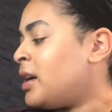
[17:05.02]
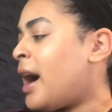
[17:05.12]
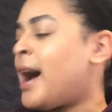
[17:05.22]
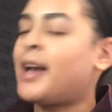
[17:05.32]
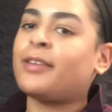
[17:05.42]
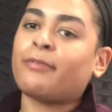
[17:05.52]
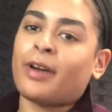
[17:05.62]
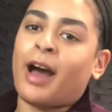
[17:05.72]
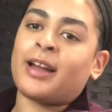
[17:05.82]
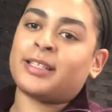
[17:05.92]
I
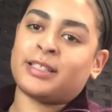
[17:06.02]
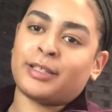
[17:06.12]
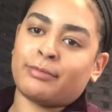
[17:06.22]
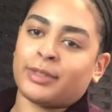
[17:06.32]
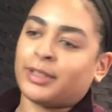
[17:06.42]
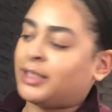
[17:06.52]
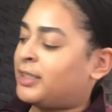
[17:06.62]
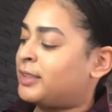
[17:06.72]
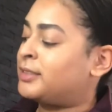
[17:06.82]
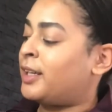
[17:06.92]
honestly
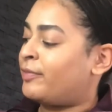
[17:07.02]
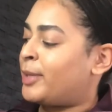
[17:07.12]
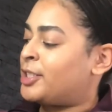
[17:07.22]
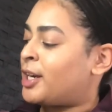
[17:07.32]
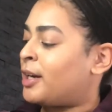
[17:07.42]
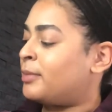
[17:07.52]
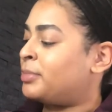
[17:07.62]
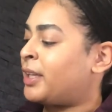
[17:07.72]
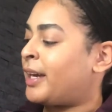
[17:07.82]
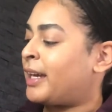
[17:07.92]
really love my job.
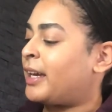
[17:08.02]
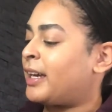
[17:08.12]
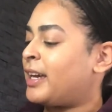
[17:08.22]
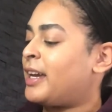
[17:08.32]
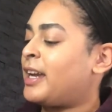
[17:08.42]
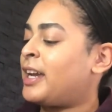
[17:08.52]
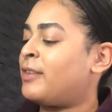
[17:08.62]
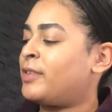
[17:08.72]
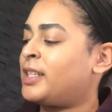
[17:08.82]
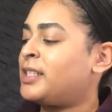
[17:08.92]
Like, it
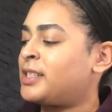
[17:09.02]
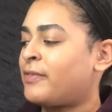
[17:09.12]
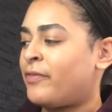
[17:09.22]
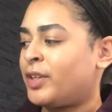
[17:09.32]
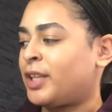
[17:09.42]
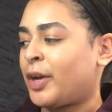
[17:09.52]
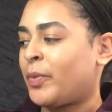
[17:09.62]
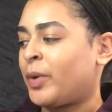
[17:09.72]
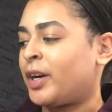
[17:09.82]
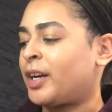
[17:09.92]
really doesn't feel like
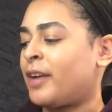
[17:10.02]
work.